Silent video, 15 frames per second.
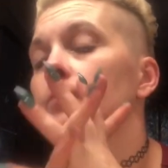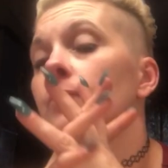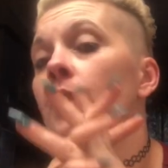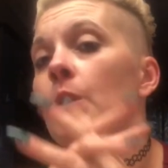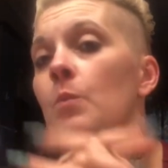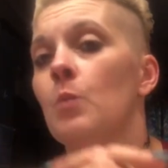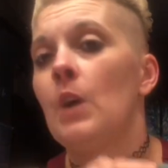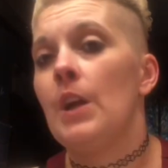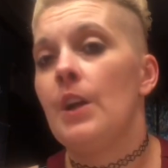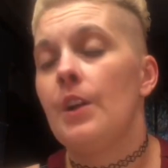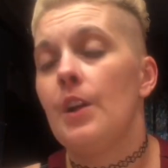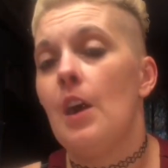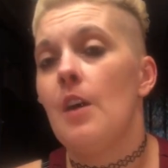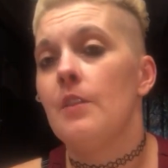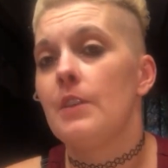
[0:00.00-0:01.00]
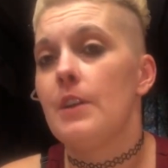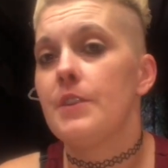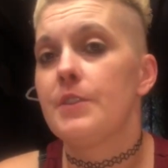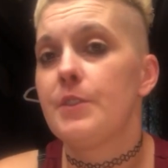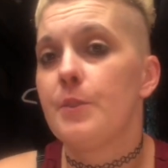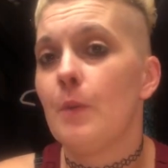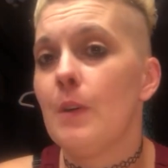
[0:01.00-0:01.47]
from where all
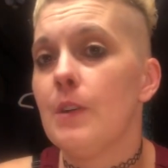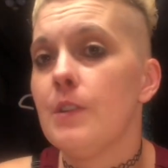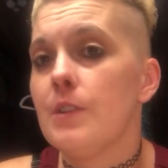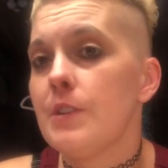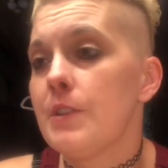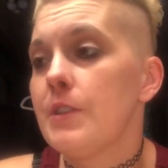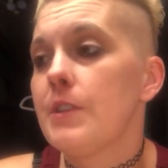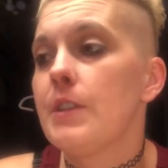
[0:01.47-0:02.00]
that swelling and